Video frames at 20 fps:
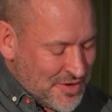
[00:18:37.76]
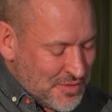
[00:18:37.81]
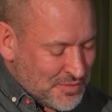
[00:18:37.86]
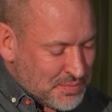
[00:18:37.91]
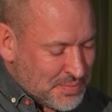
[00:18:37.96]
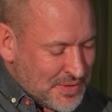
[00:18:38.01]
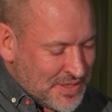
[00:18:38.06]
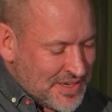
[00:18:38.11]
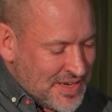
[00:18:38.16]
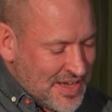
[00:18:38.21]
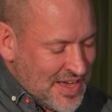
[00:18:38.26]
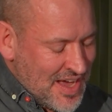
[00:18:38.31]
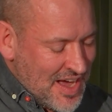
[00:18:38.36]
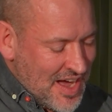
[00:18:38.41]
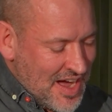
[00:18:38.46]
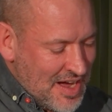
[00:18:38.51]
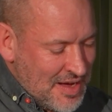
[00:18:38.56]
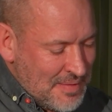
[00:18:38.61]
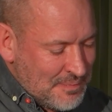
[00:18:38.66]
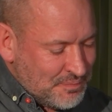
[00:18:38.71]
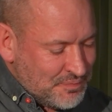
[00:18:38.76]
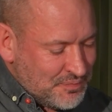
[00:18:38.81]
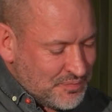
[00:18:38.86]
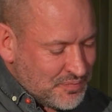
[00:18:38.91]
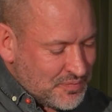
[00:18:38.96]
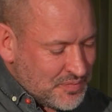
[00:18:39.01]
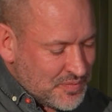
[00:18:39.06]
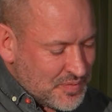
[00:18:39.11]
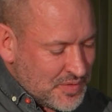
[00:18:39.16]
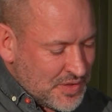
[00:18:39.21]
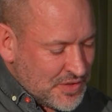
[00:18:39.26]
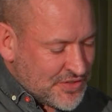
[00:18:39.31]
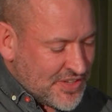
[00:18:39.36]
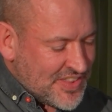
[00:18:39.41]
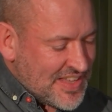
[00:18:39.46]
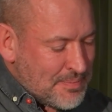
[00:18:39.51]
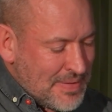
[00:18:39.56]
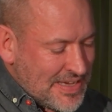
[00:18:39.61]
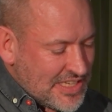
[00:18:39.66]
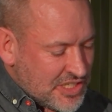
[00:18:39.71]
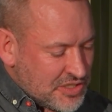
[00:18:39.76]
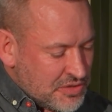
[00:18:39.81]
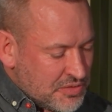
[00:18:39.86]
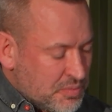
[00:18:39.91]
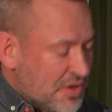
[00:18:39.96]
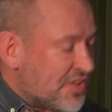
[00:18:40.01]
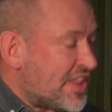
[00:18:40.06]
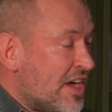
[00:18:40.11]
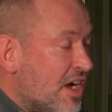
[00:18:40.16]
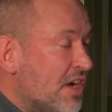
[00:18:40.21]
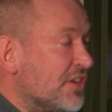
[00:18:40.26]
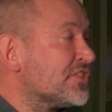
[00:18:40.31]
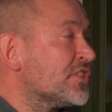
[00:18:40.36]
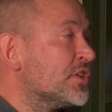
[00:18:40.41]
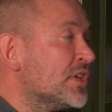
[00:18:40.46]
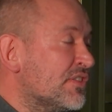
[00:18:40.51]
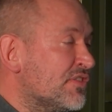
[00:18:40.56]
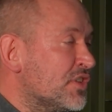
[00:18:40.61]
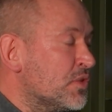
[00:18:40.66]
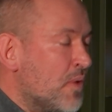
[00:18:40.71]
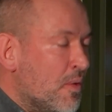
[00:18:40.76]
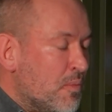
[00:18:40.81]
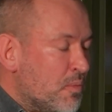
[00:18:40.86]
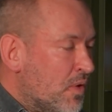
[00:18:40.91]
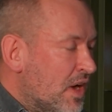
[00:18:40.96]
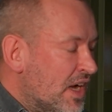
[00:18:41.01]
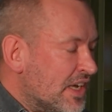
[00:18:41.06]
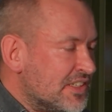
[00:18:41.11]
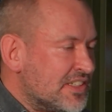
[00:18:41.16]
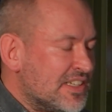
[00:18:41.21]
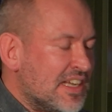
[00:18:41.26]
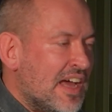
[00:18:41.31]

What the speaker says: films. But so they make you, they ask you if you want one.